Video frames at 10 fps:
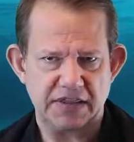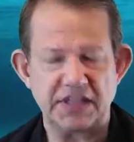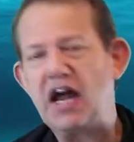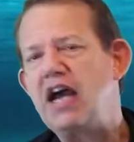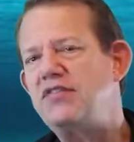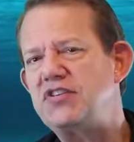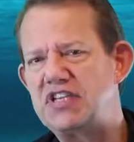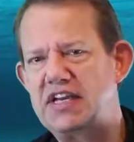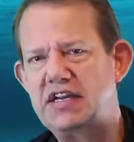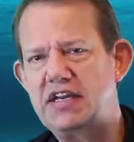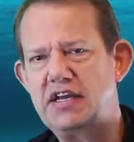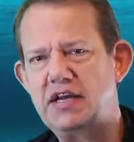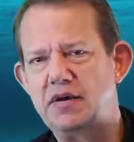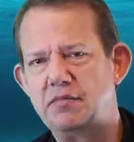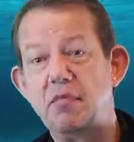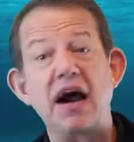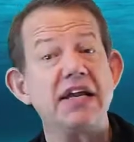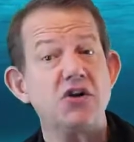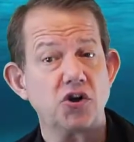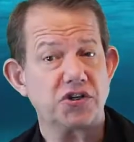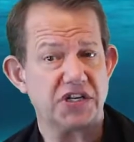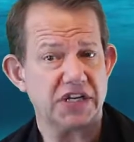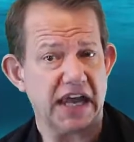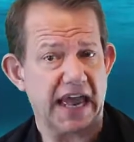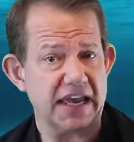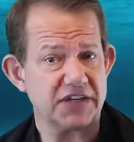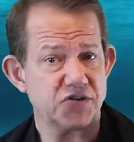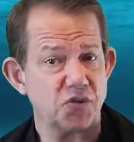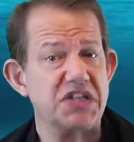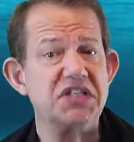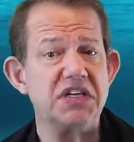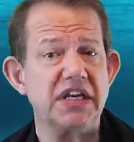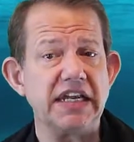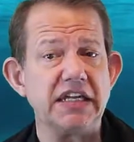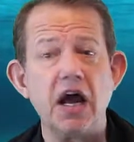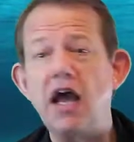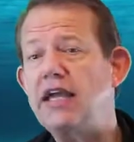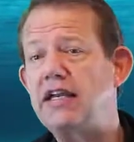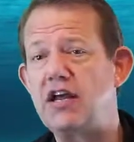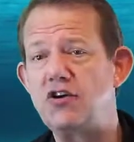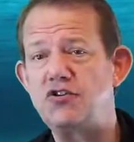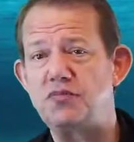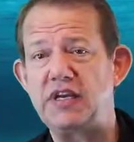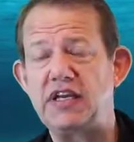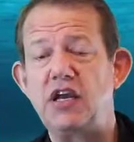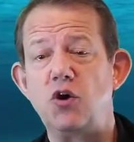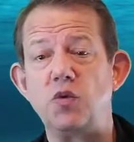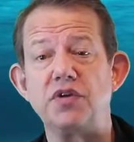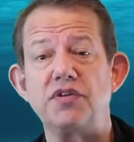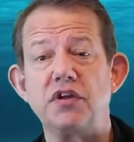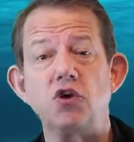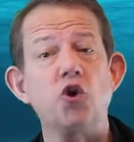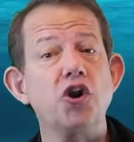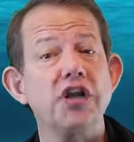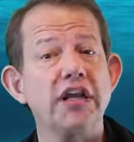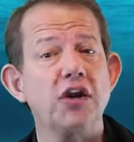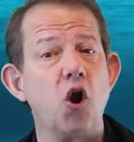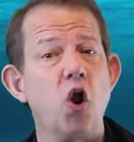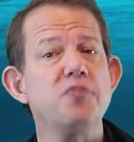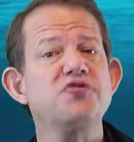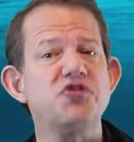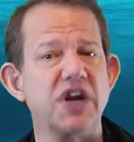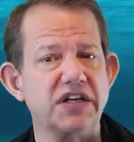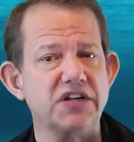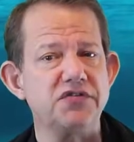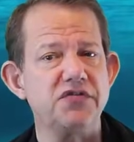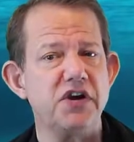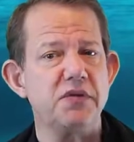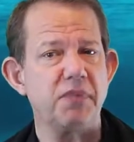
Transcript: The diver said, "My doctor has recently diagnosed me with chronic obstructive